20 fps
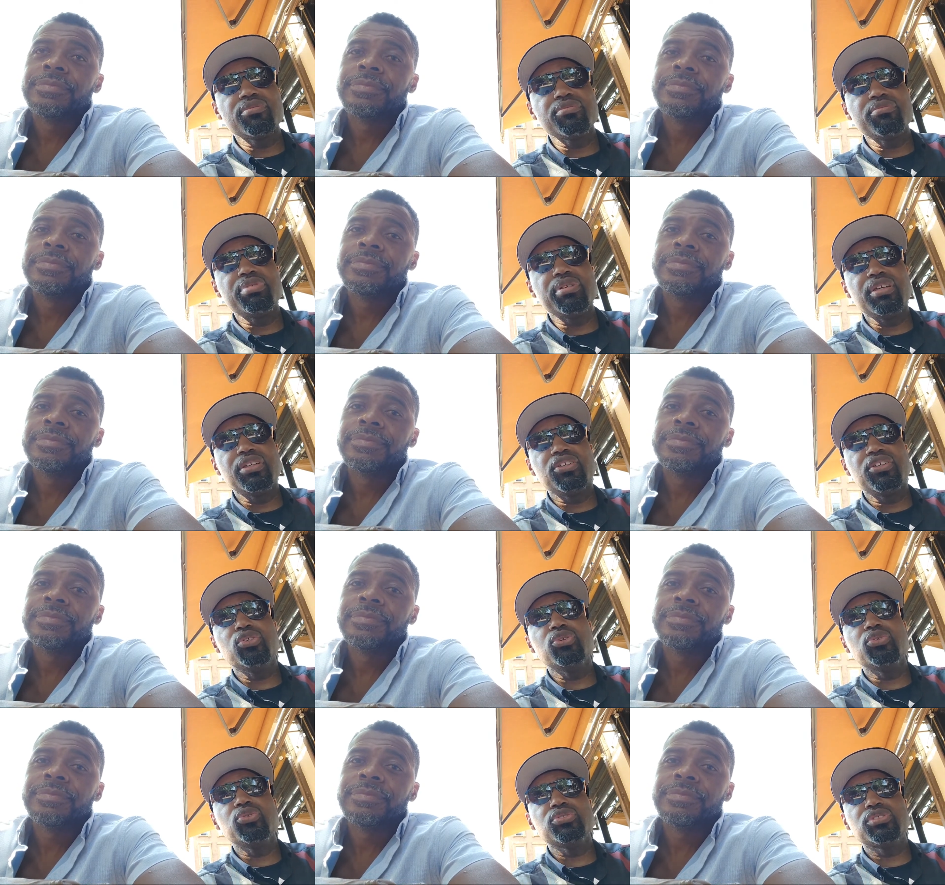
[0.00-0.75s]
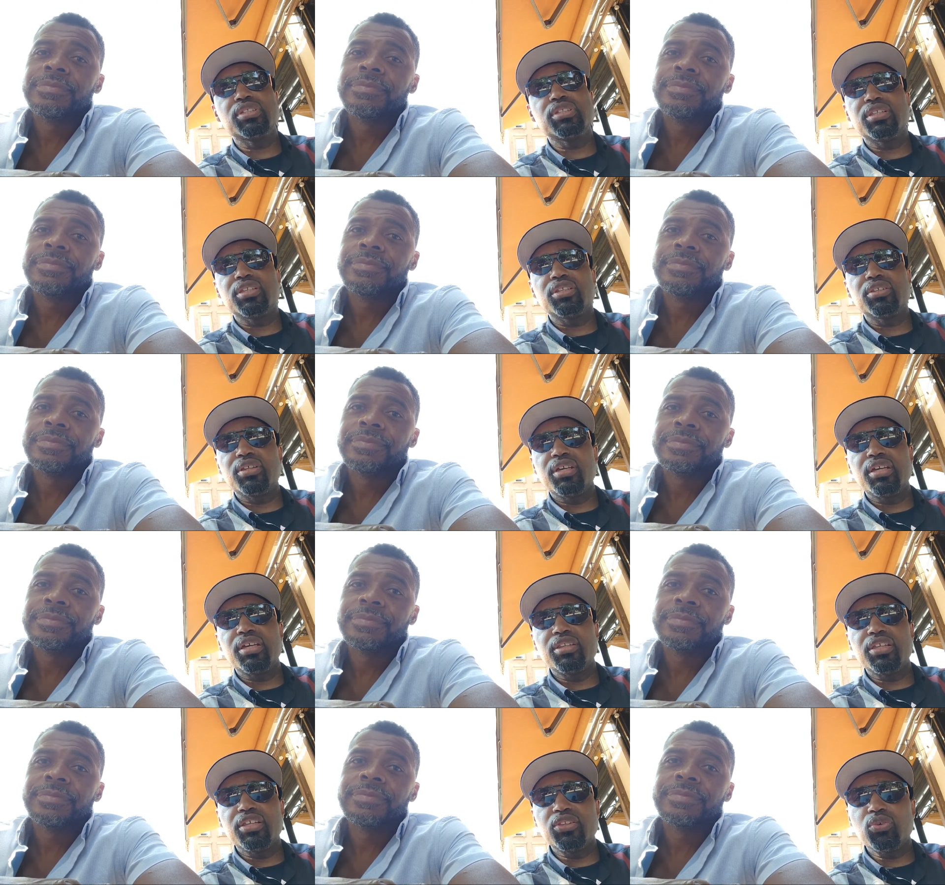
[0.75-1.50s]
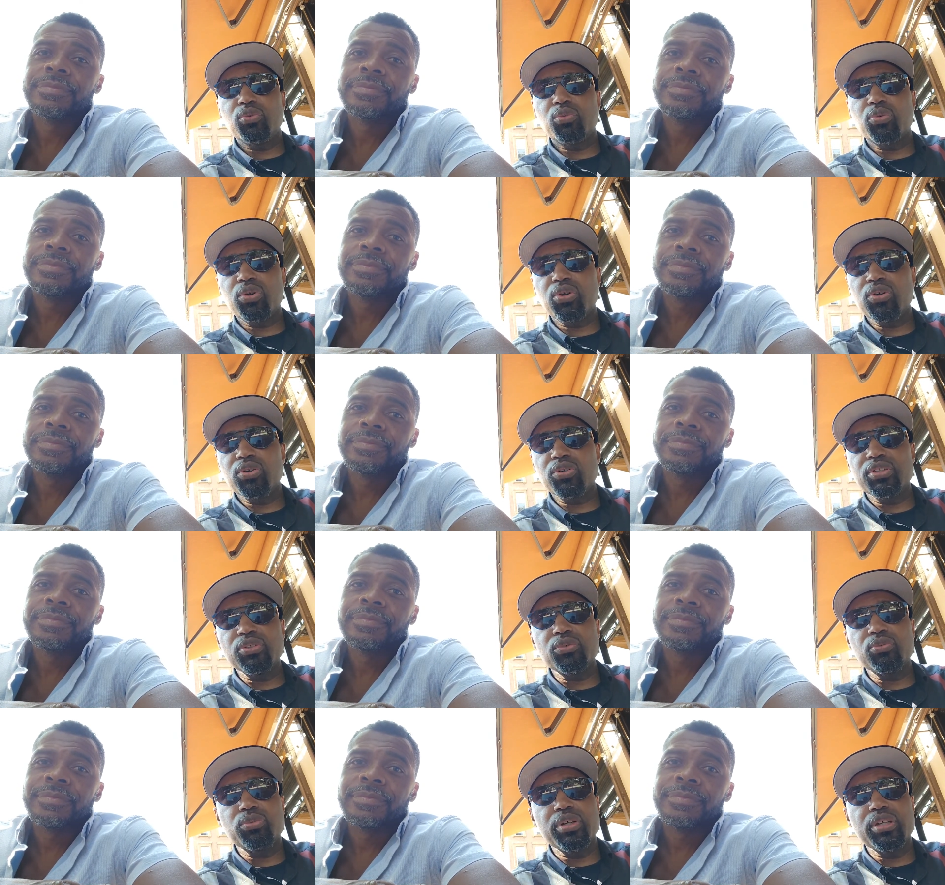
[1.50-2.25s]
Speaker 1: be used in the in, in the world
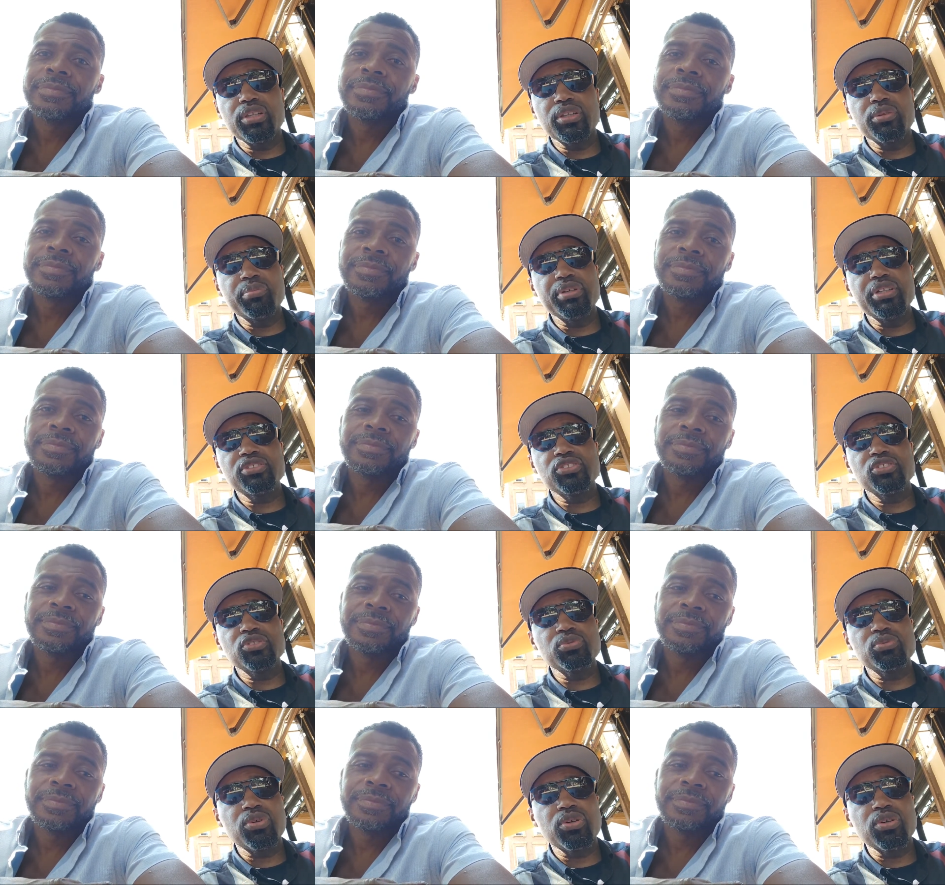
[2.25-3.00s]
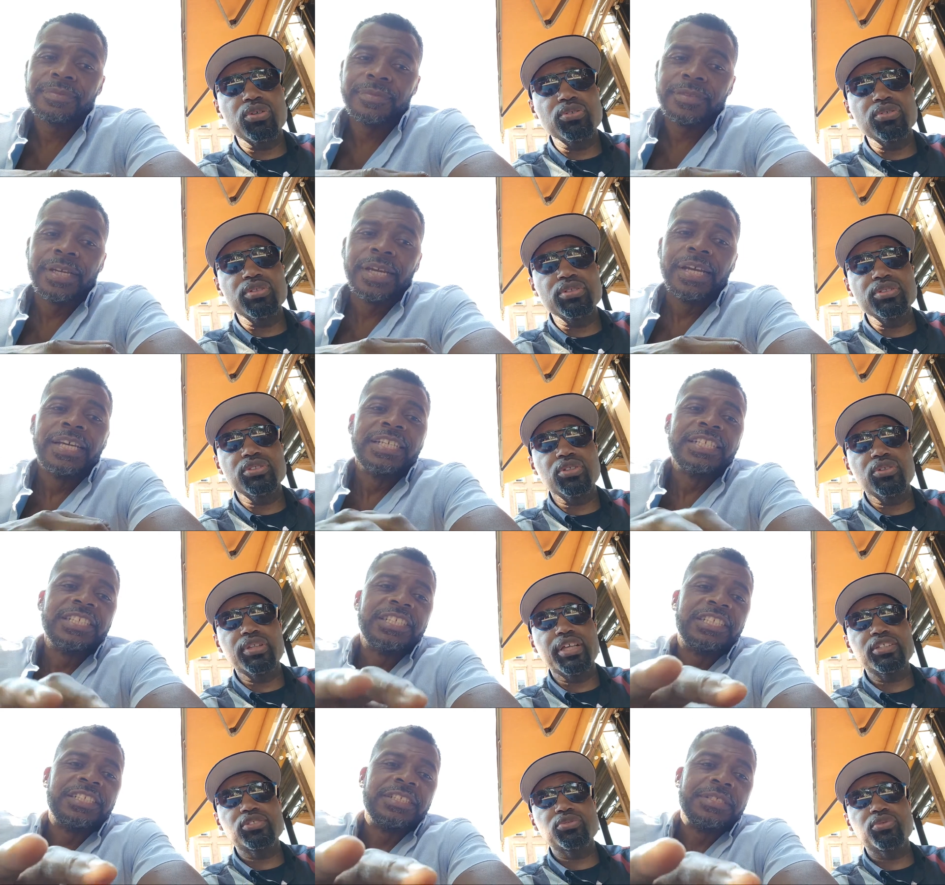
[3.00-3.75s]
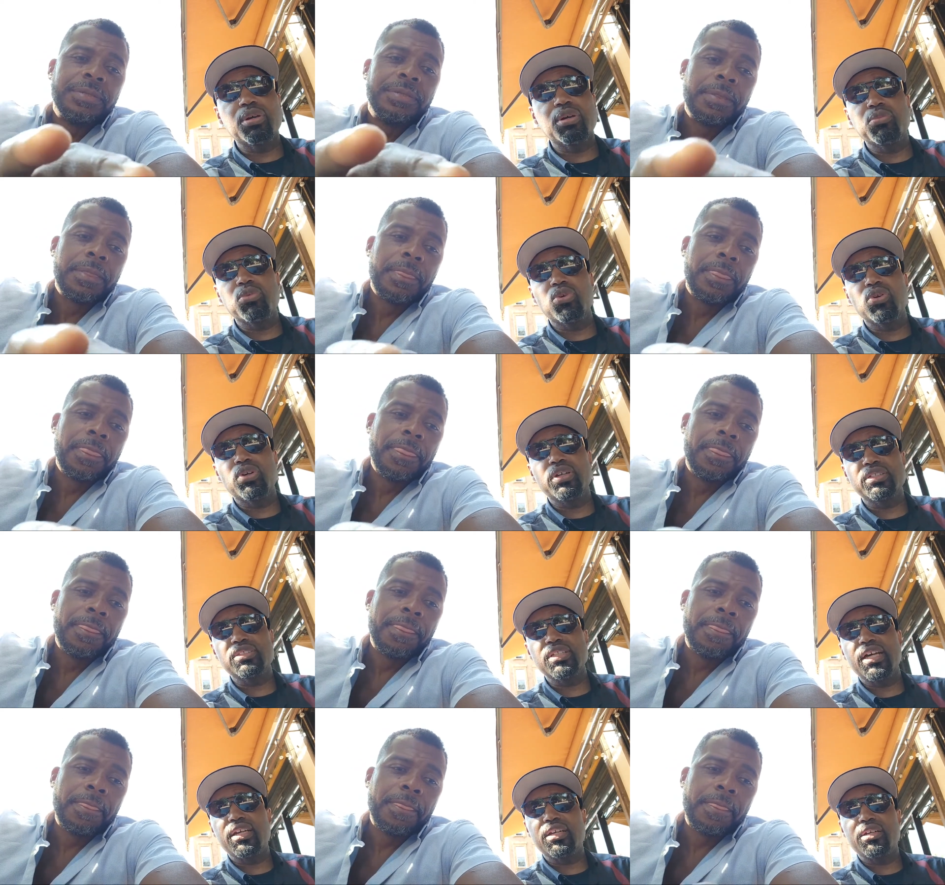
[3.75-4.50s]
in the, in the business world so that's what i'm more
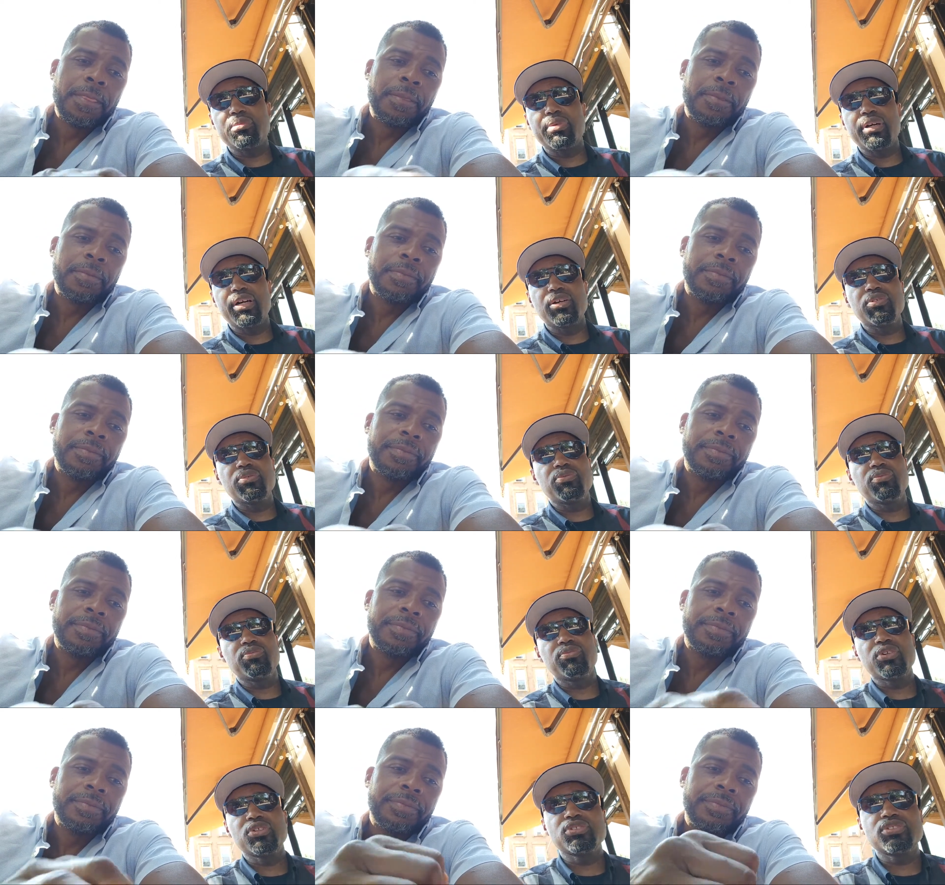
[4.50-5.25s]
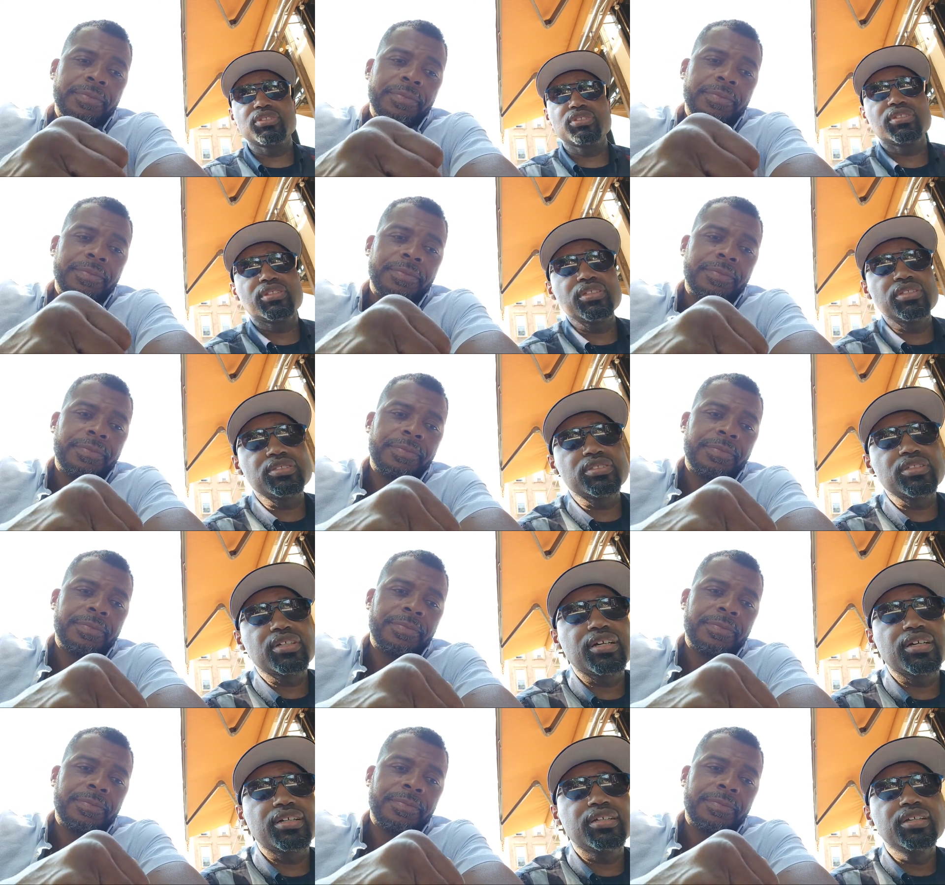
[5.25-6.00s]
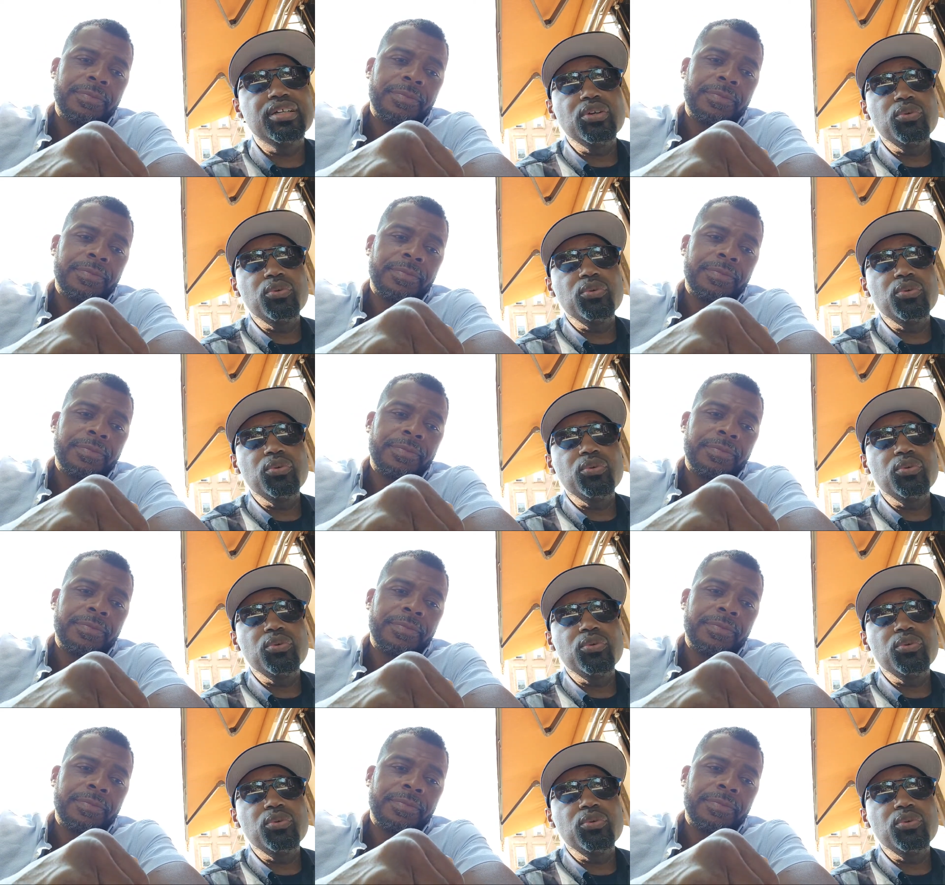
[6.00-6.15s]
excited about versus these uh,